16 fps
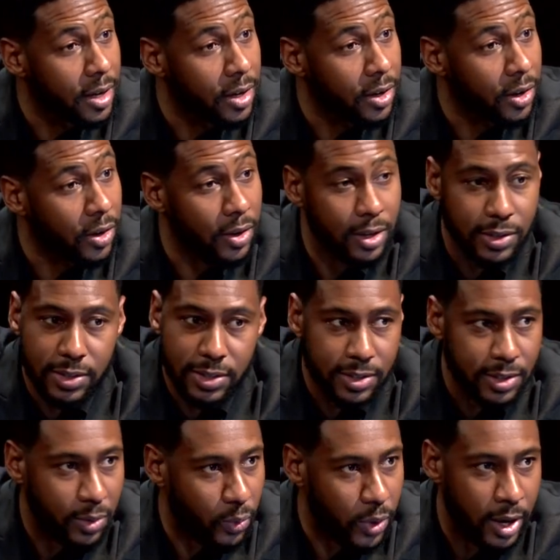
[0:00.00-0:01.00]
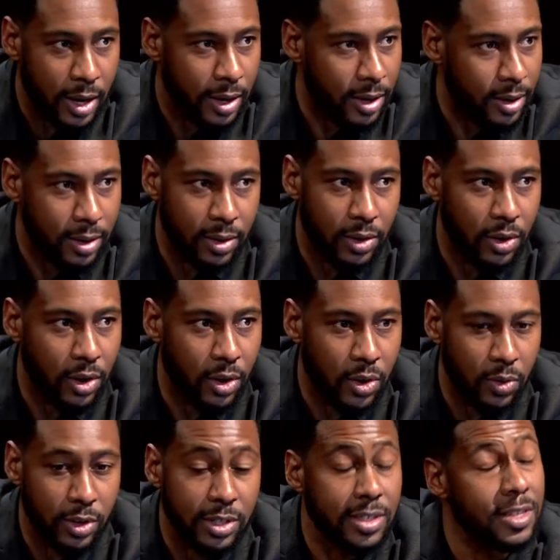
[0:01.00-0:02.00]
You know, this isn't what, you
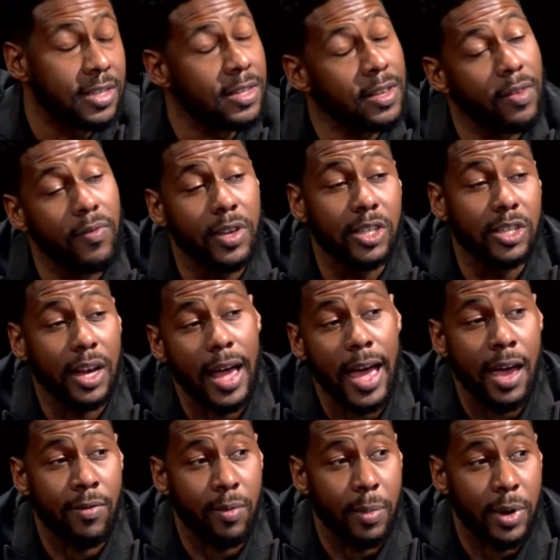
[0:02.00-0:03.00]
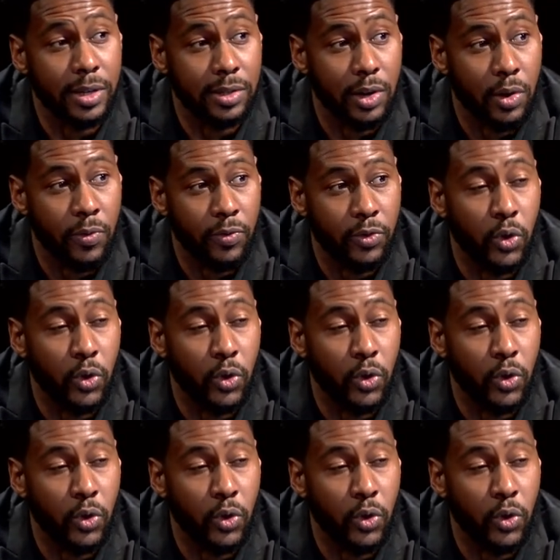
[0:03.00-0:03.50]
know, this isn't the vision I have for myself.